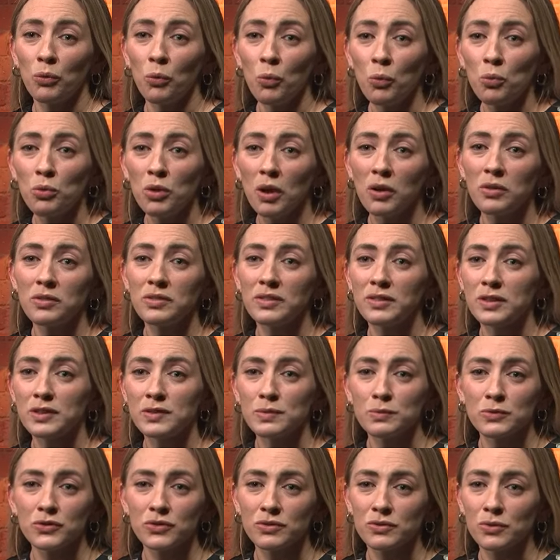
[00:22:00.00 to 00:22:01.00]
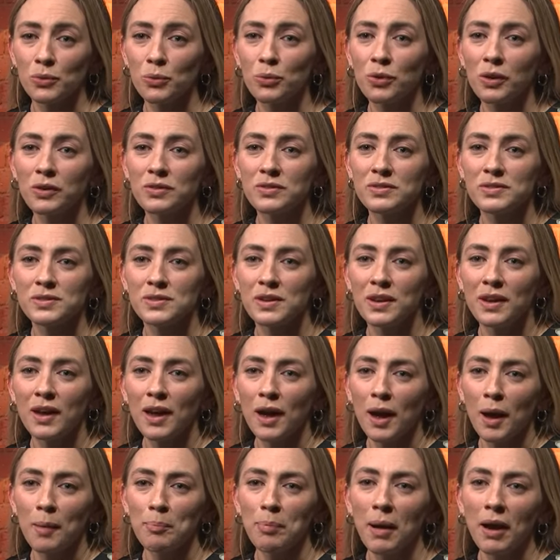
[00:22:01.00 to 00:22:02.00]
All those
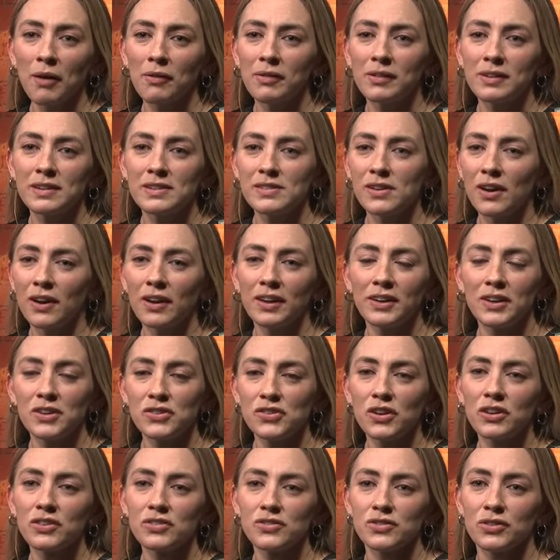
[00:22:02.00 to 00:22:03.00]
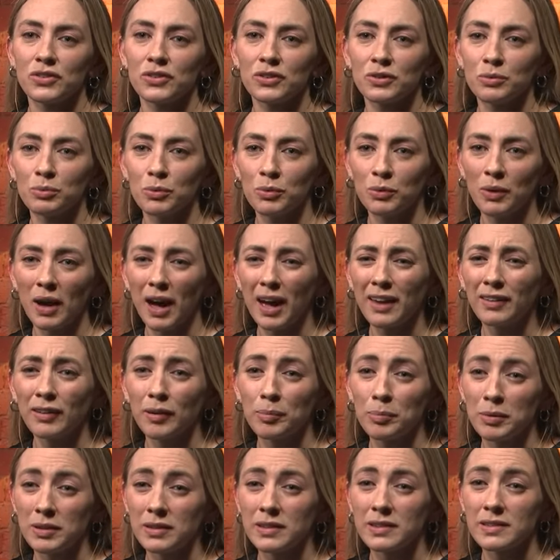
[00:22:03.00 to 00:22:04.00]
apparently tiny gestures will add
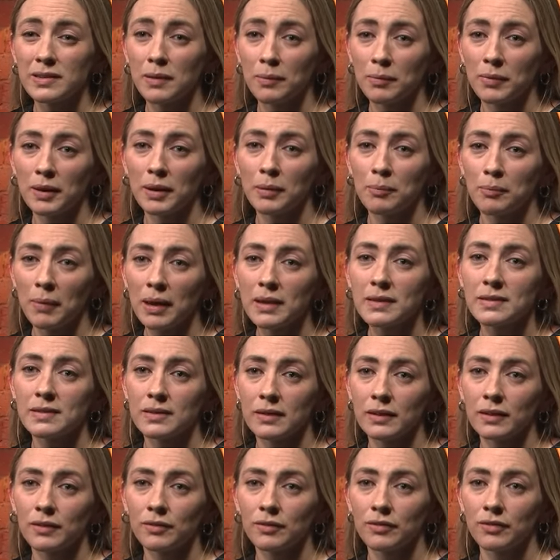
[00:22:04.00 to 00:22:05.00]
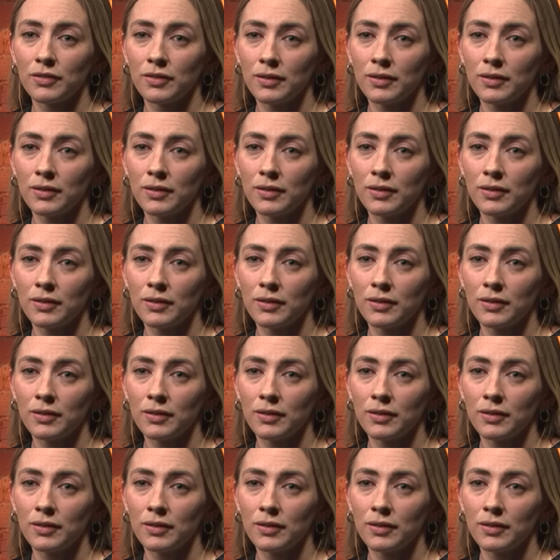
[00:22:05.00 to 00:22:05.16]
up into something massive.